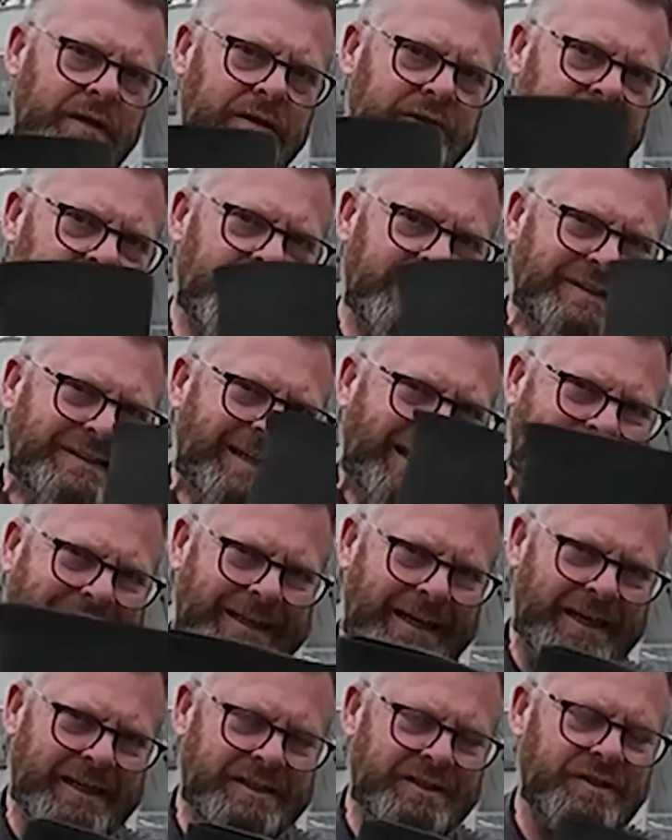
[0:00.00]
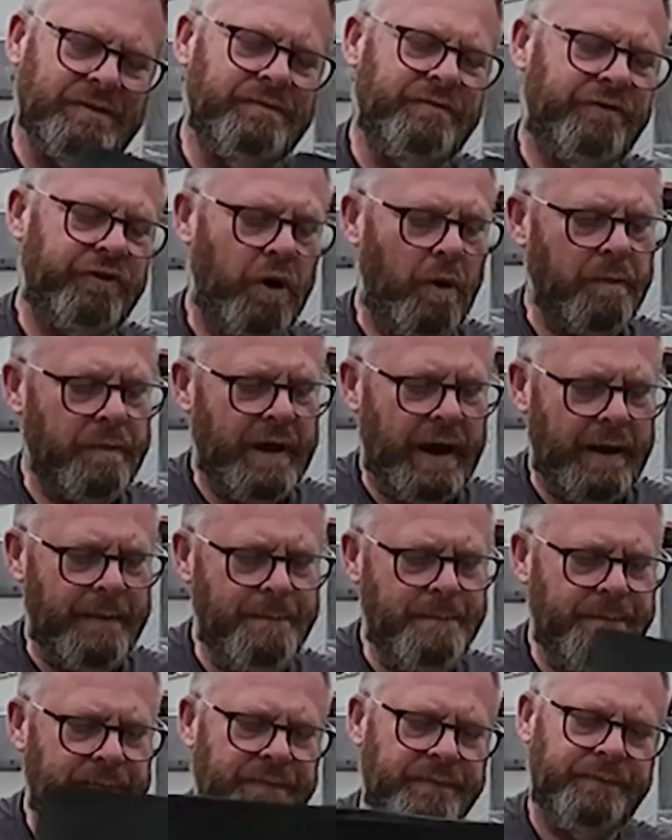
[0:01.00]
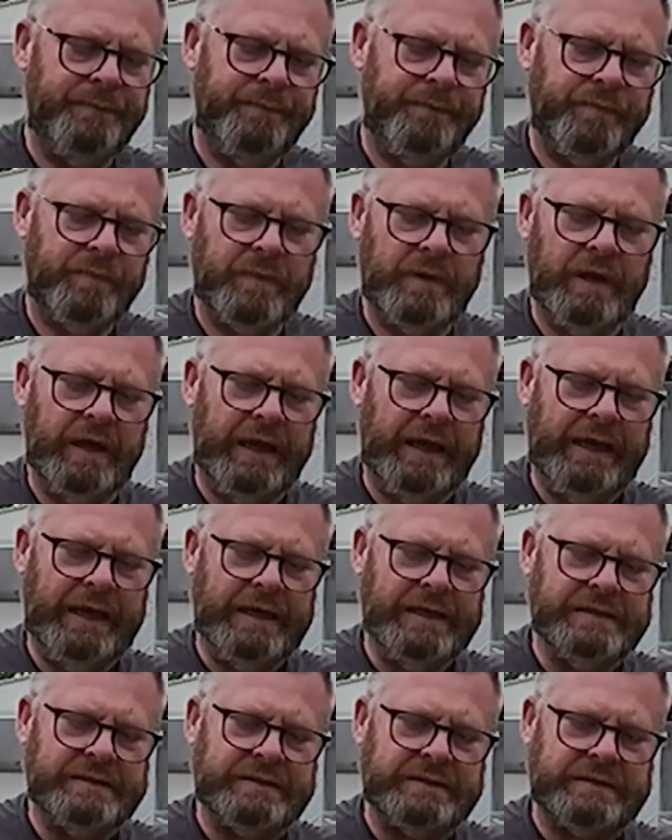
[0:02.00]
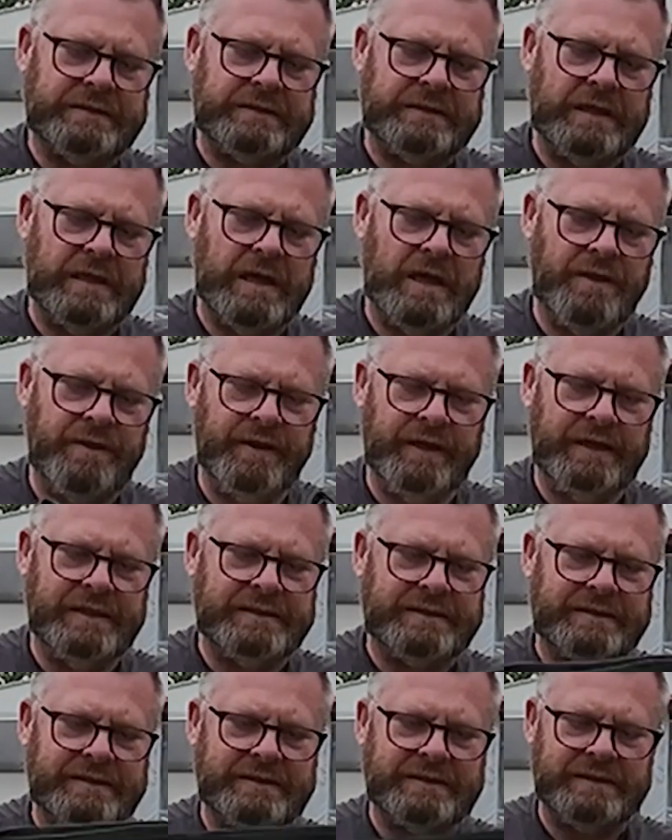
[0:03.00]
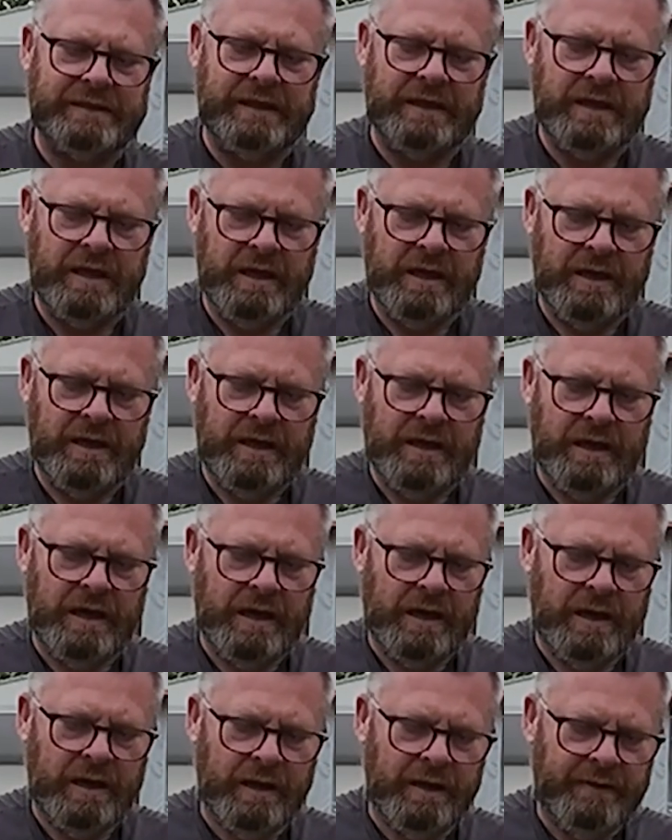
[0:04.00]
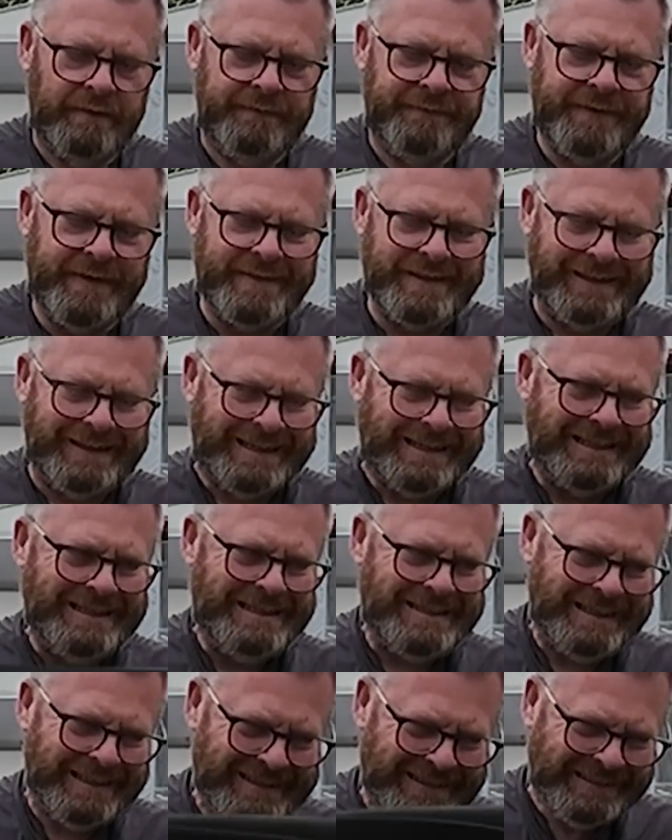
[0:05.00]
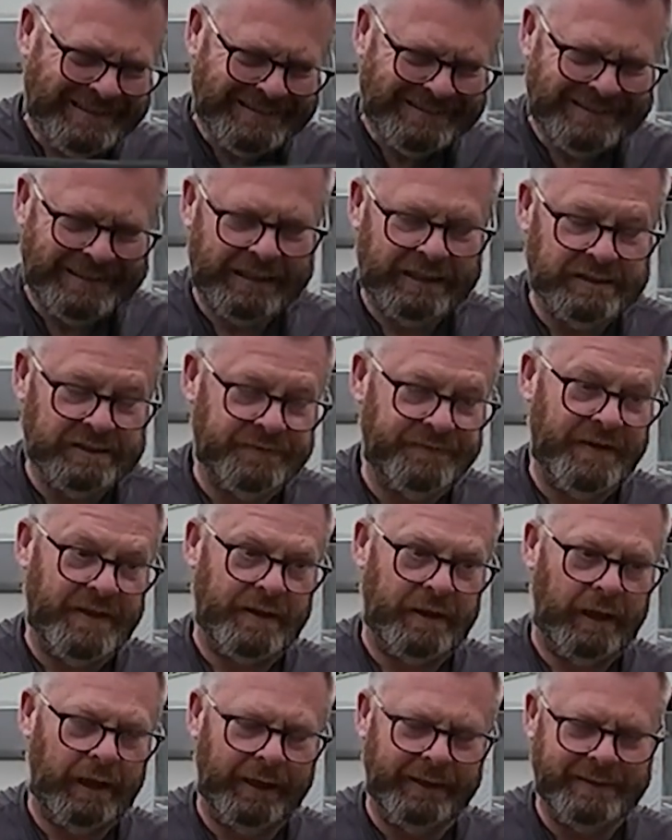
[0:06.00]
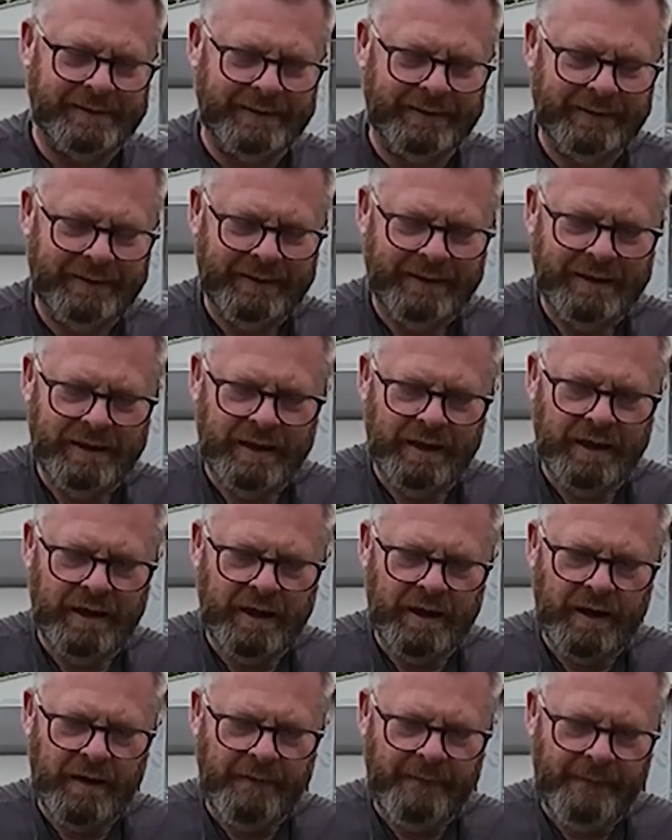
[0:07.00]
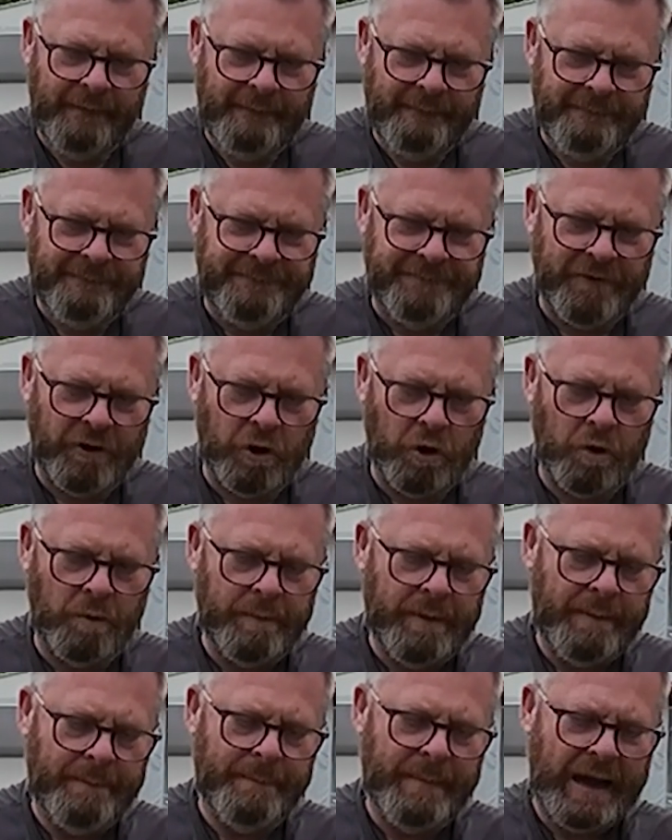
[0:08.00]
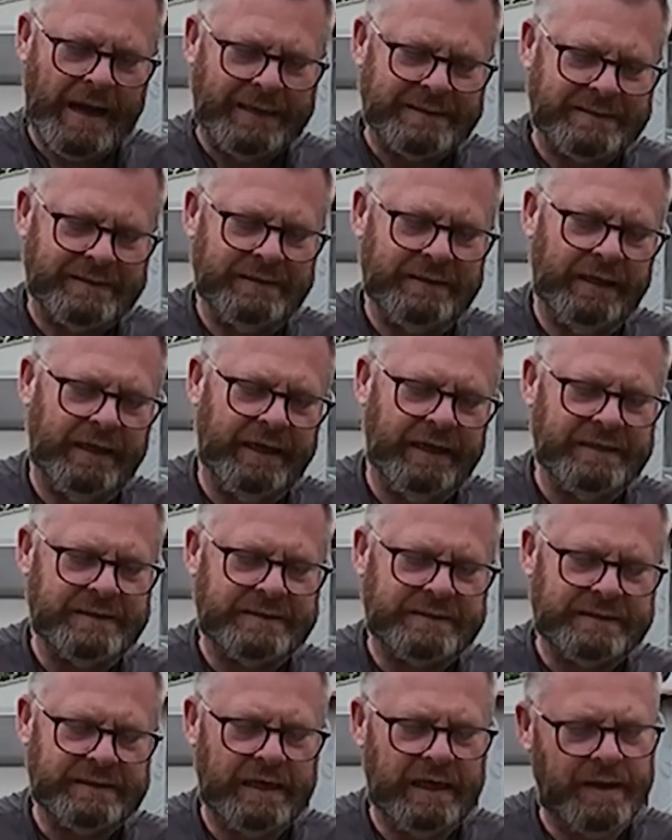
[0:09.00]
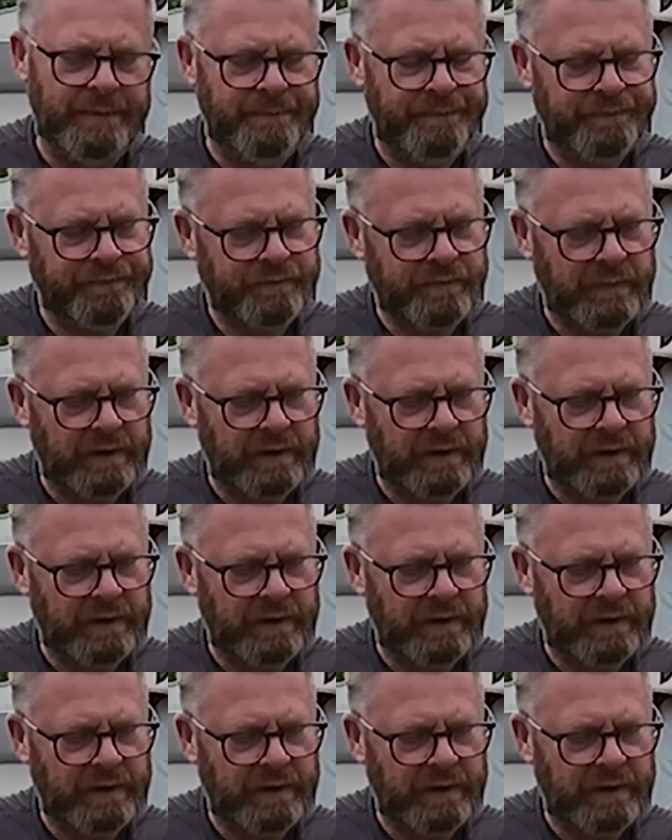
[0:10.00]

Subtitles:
So the second item from them is this Featherweight, and it is Featherweight foam mat, and it's the